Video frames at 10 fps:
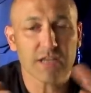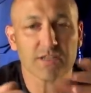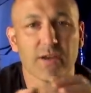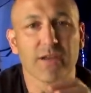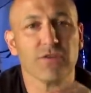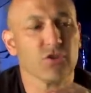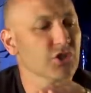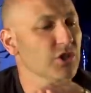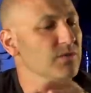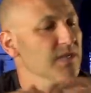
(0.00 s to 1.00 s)
So if you're
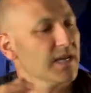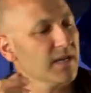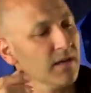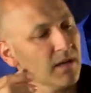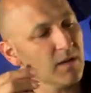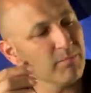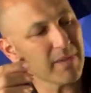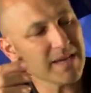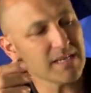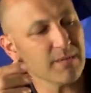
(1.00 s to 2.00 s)
shooting
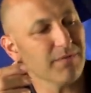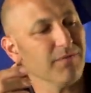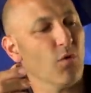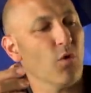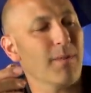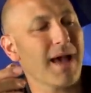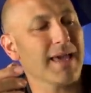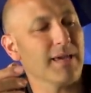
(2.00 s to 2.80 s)
medium format